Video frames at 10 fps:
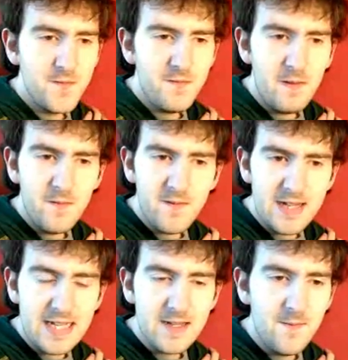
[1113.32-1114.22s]

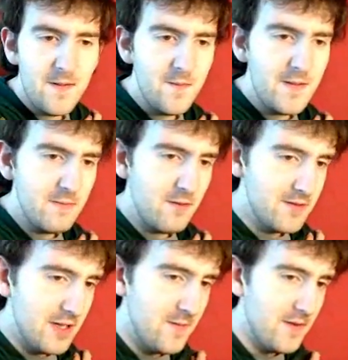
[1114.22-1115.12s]
Filthy. That's the filthiest
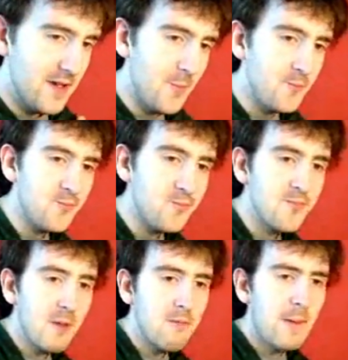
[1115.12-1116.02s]
one so far.
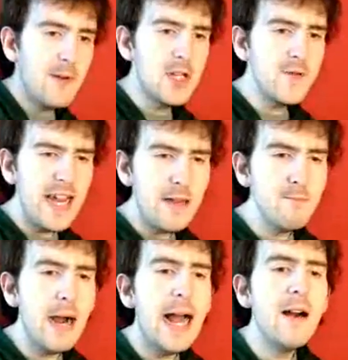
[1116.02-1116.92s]
Right, we've got the
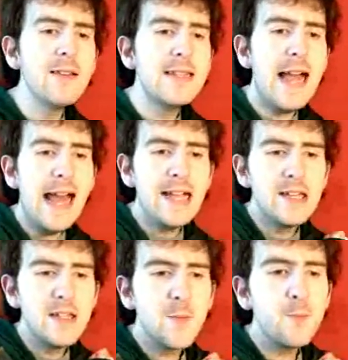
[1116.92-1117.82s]
Green Miles
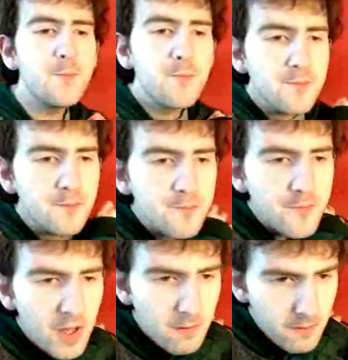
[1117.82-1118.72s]
next.
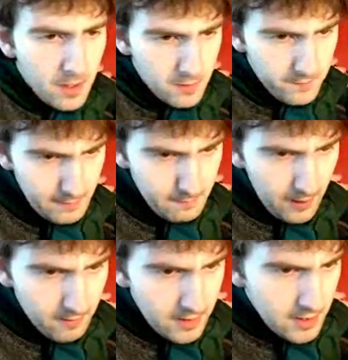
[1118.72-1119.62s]
Green
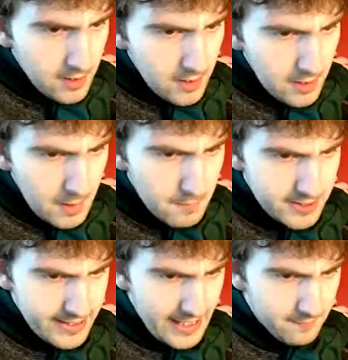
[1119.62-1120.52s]
Mile.
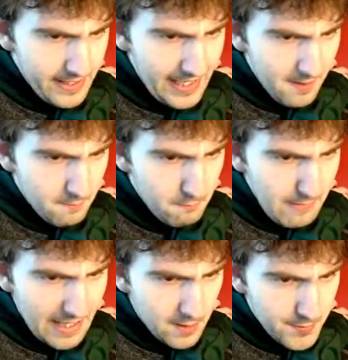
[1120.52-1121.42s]
Madeira,
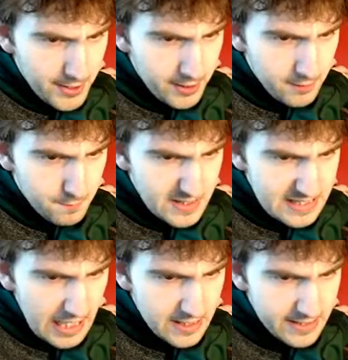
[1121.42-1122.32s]
Malibu,
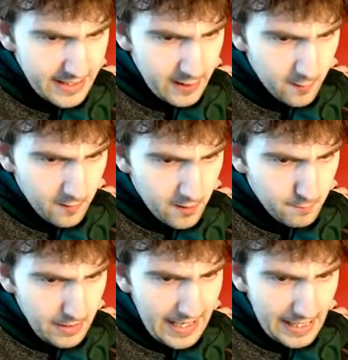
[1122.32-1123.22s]
banana liqueur,
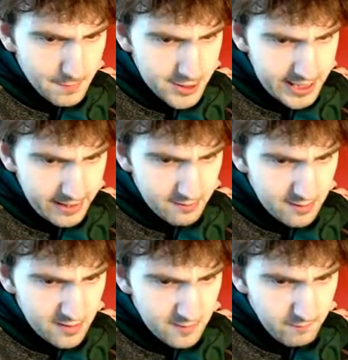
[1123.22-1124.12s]
pineapple
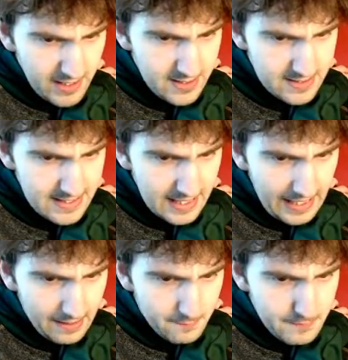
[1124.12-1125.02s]
juice, sweet and
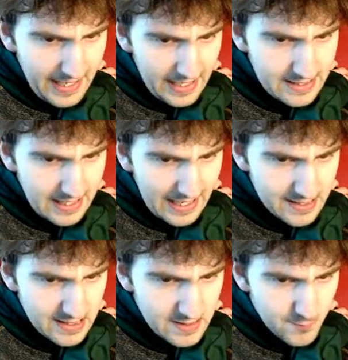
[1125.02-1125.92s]
sour mix,
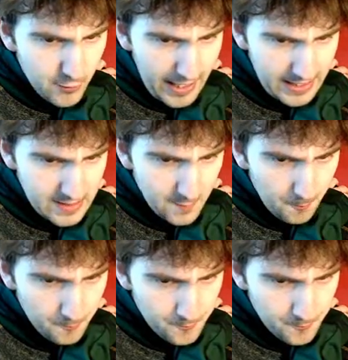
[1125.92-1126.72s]
and Sprite.